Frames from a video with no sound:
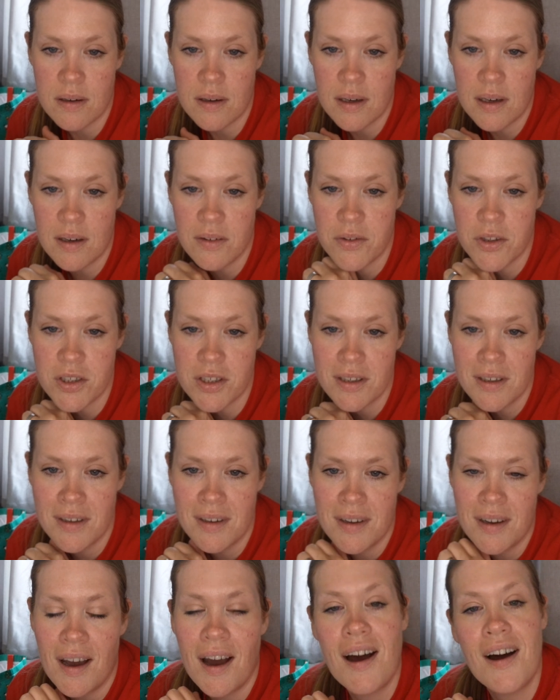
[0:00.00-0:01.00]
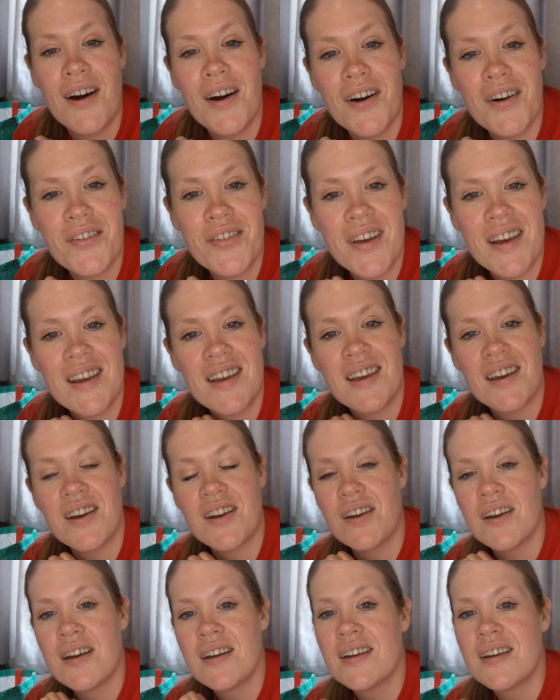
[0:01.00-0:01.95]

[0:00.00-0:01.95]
I love it. Oh, thank you.